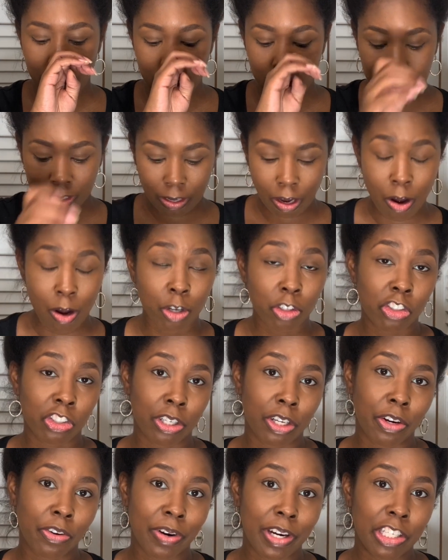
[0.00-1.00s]
It's called
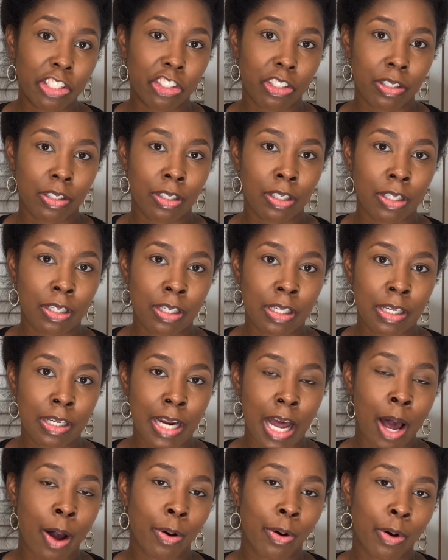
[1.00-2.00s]
Generation Good.
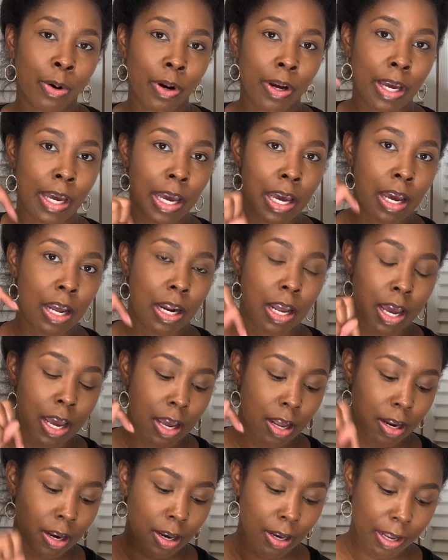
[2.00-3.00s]
I'll go ahead
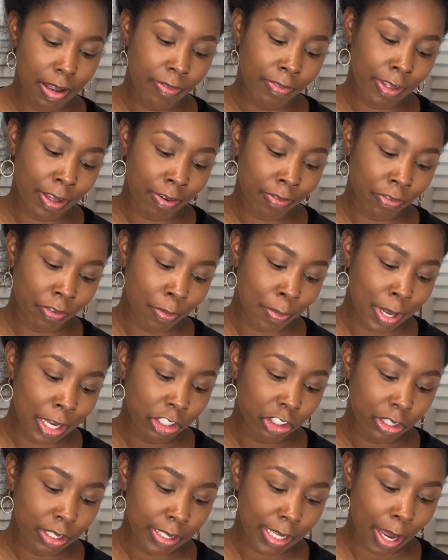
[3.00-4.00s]
and leave the
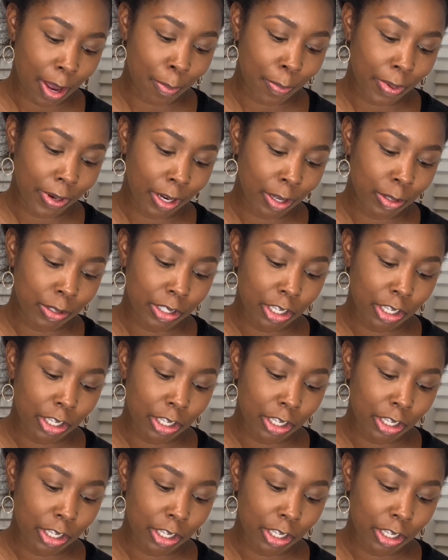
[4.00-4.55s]
information down below.